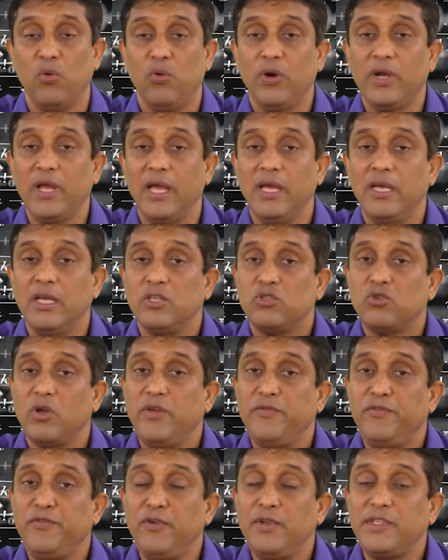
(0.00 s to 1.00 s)
Okay. So,
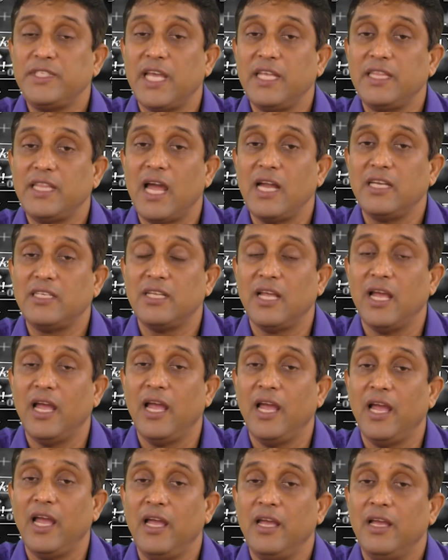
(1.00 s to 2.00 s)
if you will say that
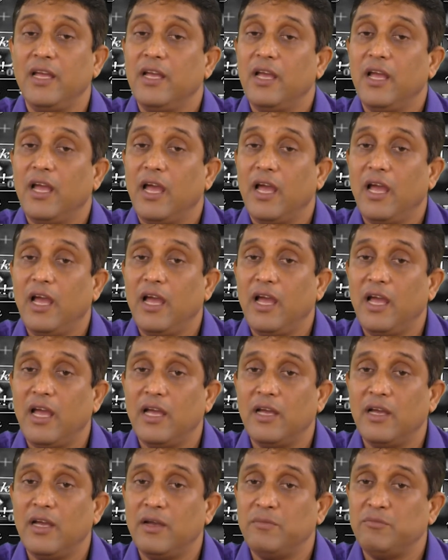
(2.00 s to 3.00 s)
a, a,
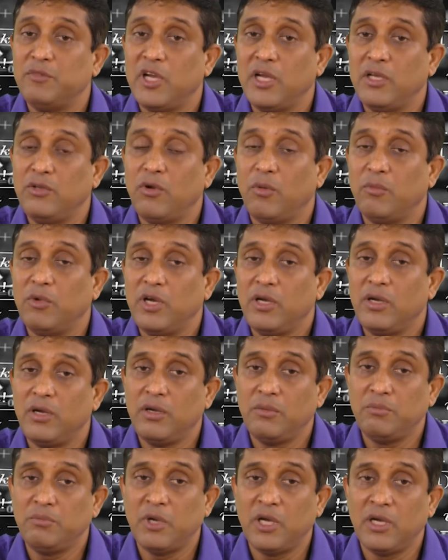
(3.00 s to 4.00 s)
a you know,
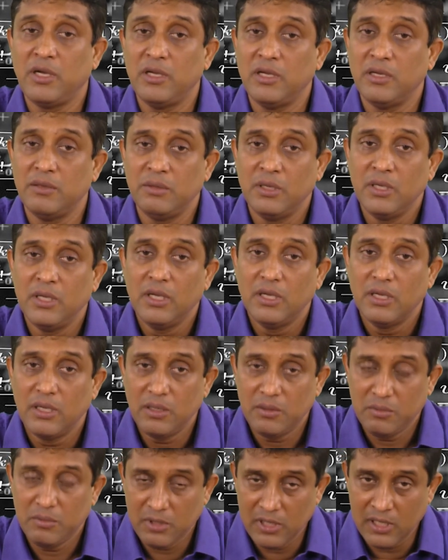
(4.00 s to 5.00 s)
um, um,
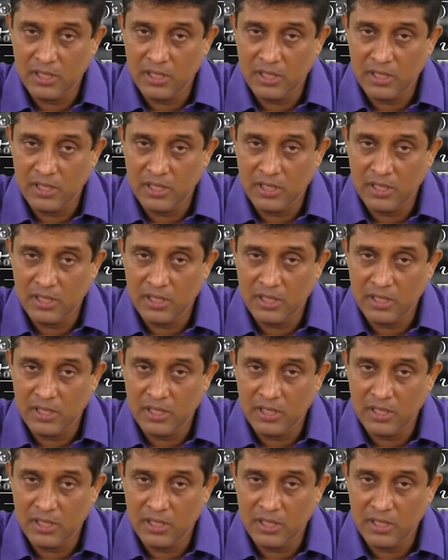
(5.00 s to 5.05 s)
uh,